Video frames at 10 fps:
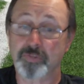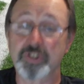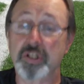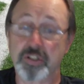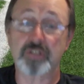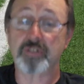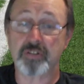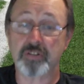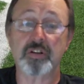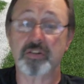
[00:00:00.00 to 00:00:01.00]
Genius
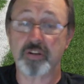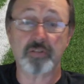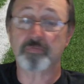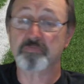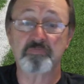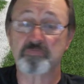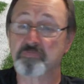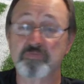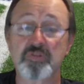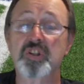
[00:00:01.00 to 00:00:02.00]
decision.
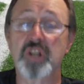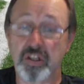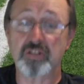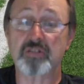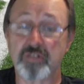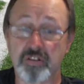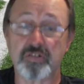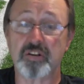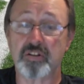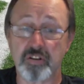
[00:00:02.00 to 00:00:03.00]
Genius
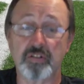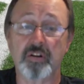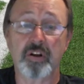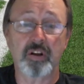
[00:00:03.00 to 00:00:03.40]
decision.